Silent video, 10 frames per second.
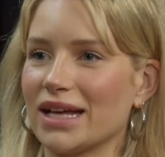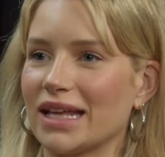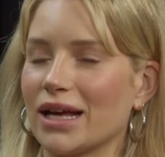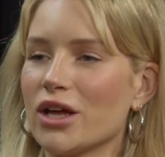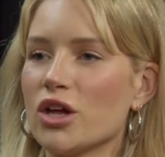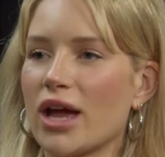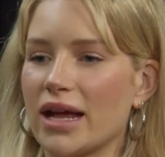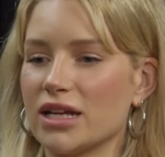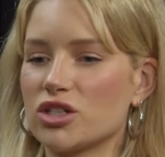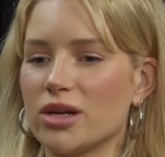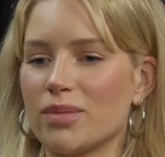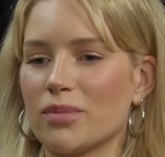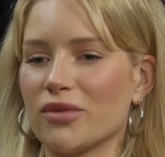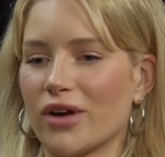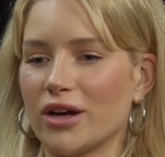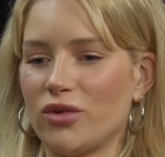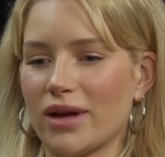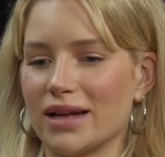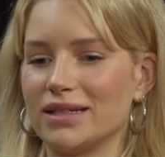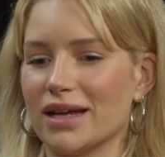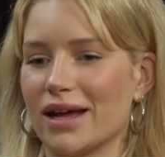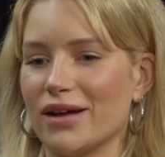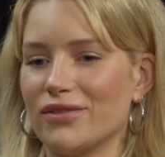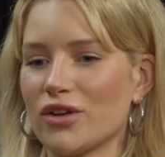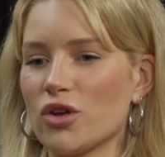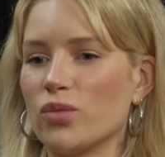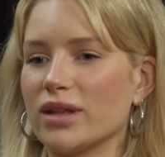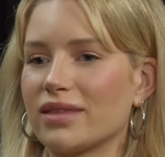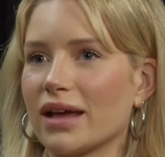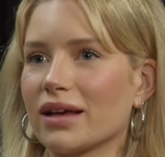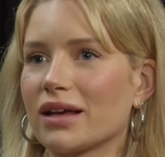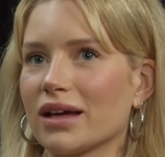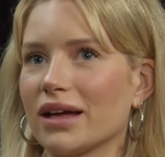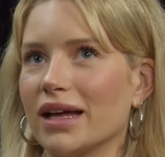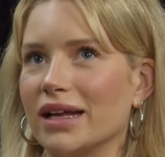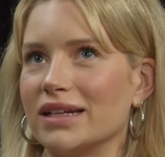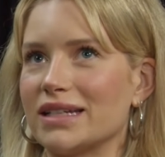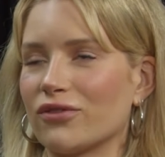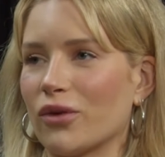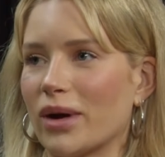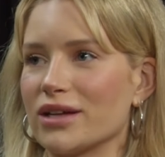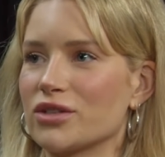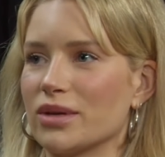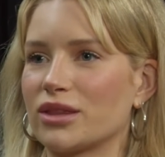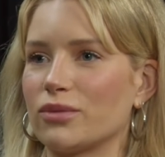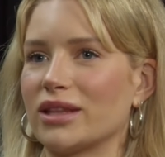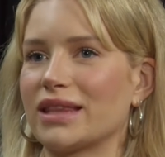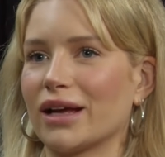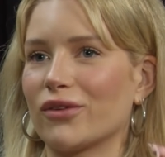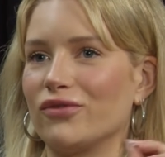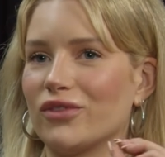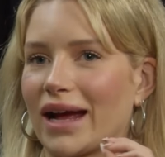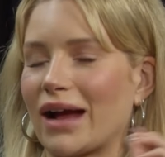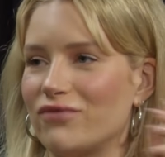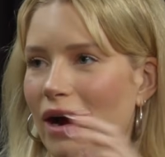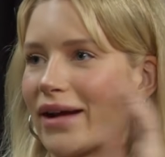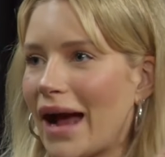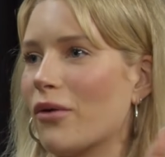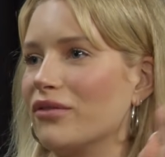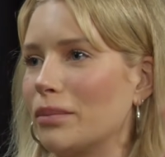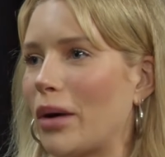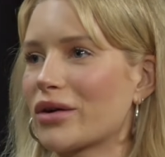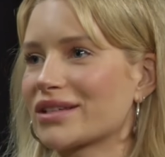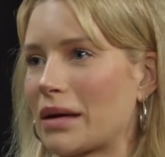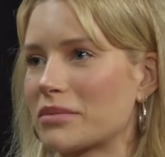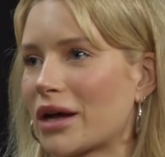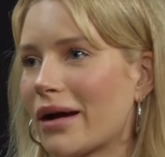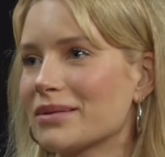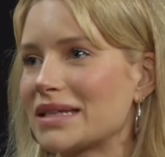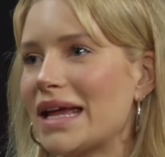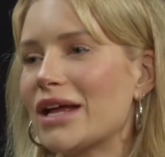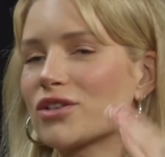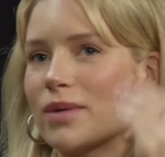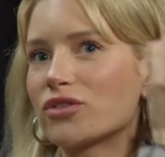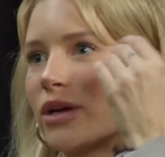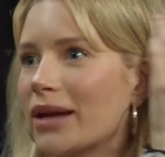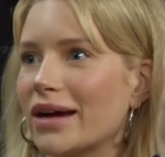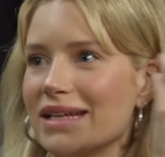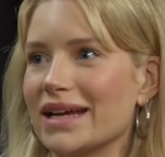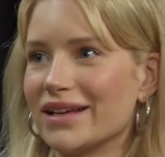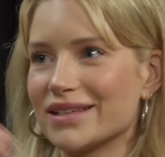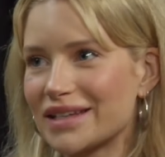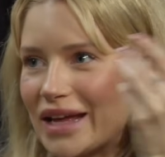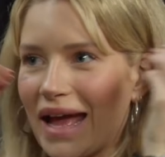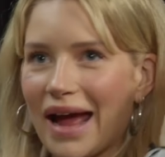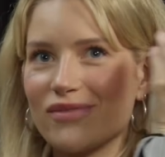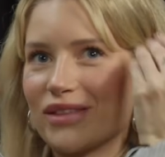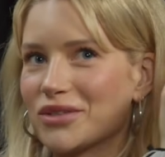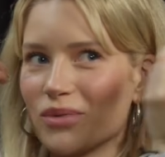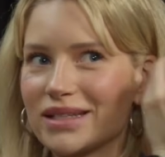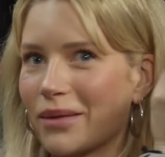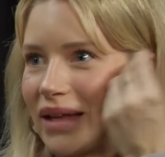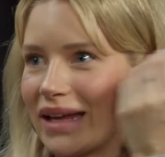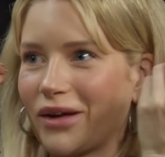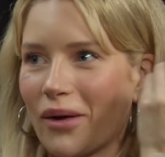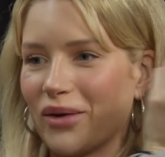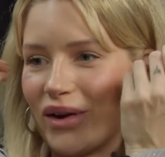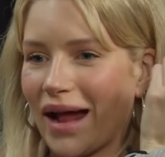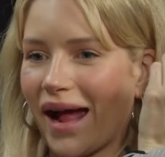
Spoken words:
think ADHD people are very creative. We think in a different way. So we think like very out of the box sometimes because we have so many ideas. There's always something going on in our